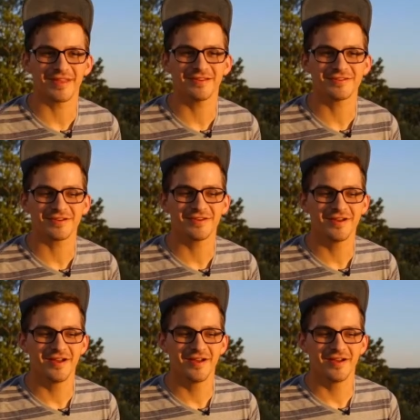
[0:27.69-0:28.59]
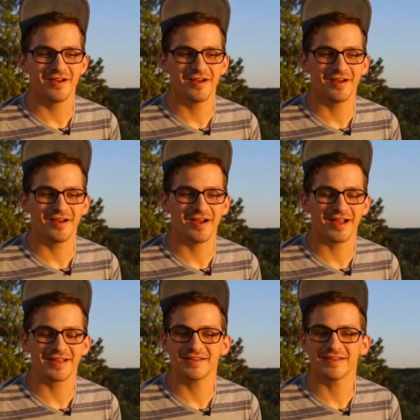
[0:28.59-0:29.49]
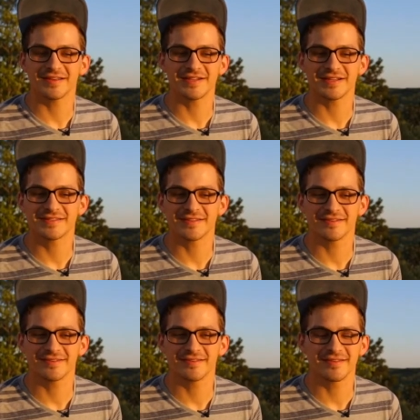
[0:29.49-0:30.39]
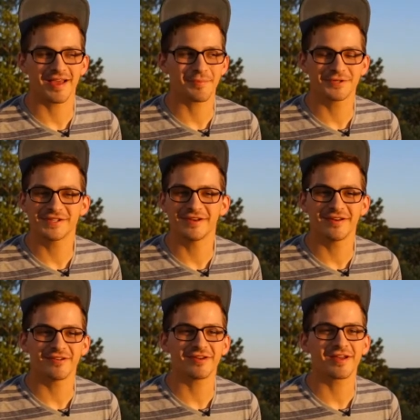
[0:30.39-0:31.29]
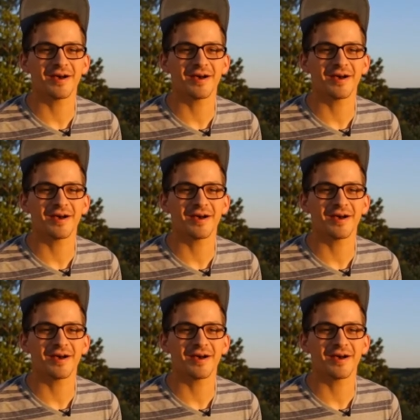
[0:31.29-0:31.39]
nature. I get the opportunity to look